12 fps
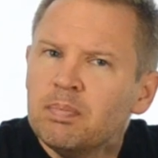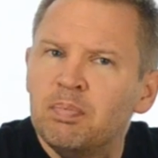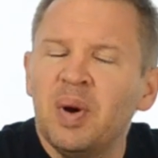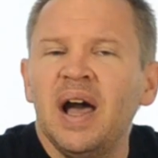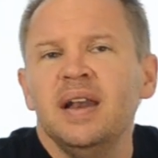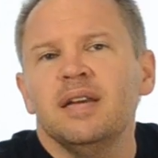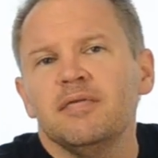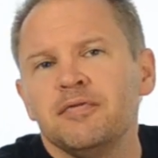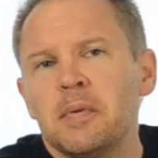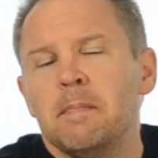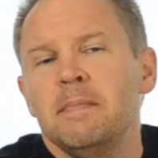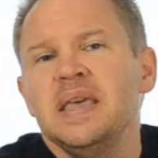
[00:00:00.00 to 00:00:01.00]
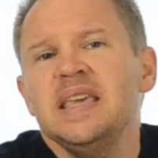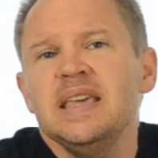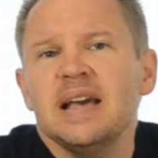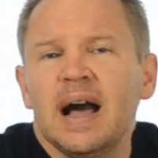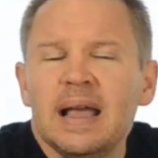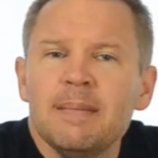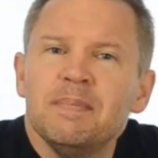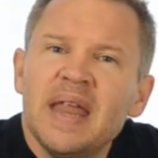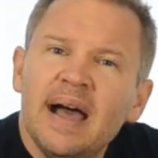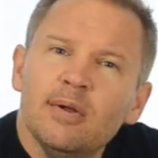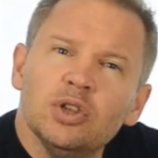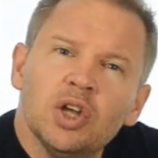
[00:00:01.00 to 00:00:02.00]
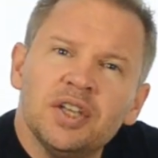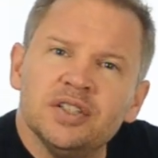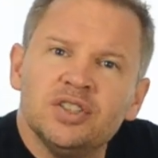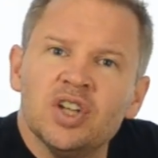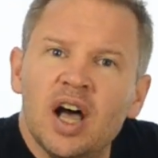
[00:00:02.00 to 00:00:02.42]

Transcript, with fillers: But for me, I am now looking to